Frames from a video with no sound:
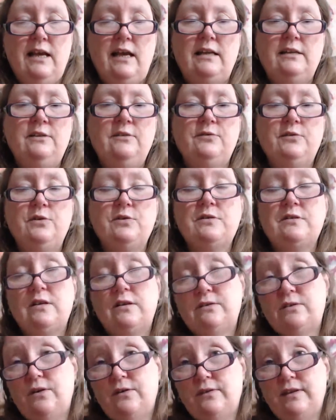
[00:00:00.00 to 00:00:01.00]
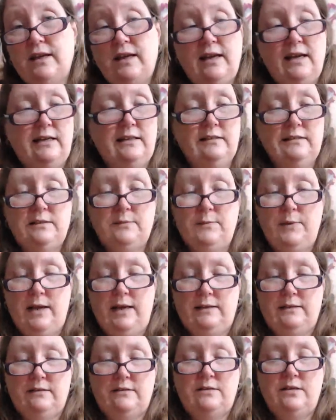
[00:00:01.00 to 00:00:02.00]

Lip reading: And you've also got the Hanged Man.